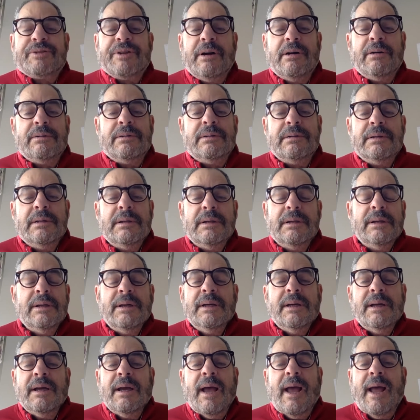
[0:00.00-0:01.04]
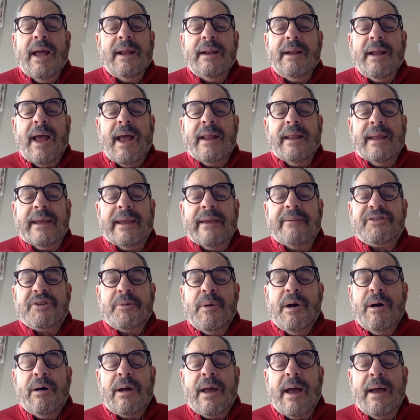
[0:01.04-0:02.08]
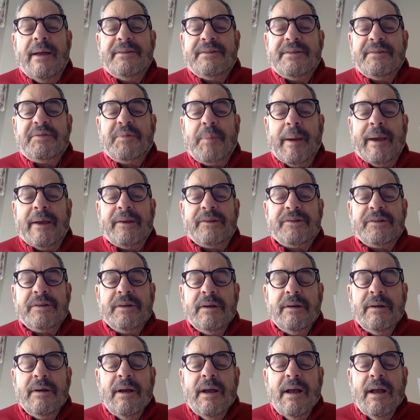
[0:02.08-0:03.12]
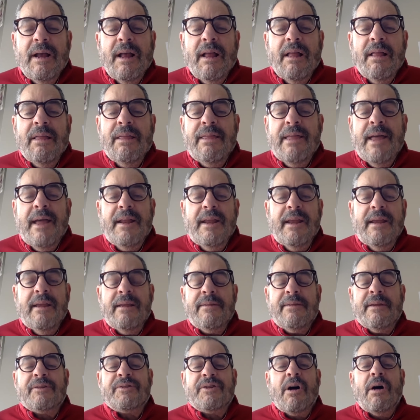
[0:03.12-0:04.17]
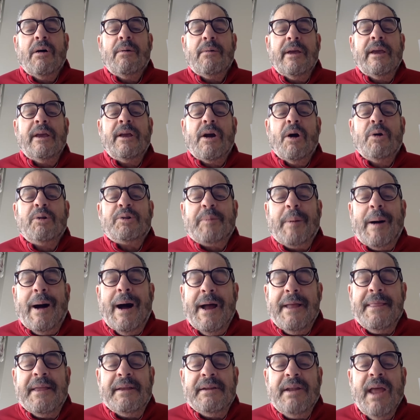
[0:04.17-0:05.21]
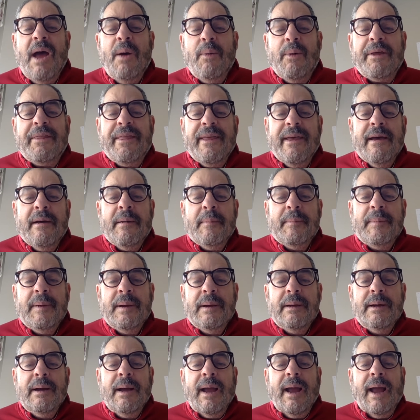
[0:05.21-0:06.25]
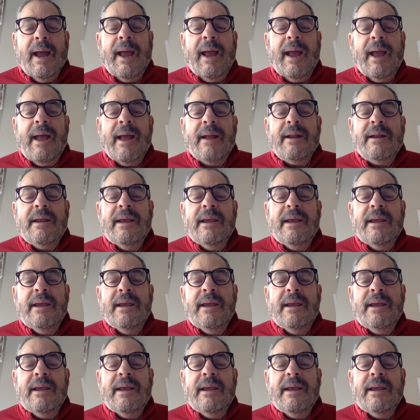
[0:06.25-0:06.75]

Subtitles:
zone. And he gives him all kinds of space. Then he goes behind the net with him, and